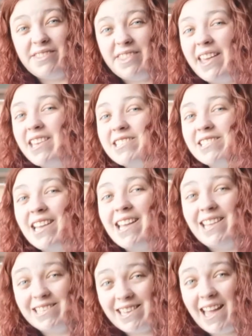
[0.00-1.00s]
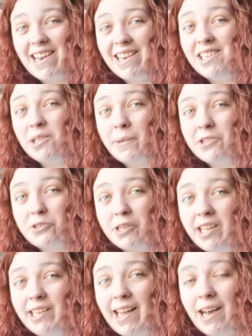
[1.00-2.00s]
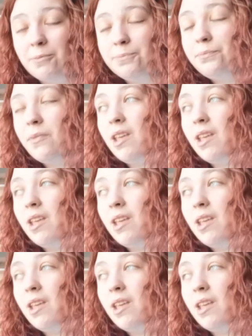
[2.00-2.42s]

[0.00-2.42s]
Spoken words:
this is getting a little bit tricky now.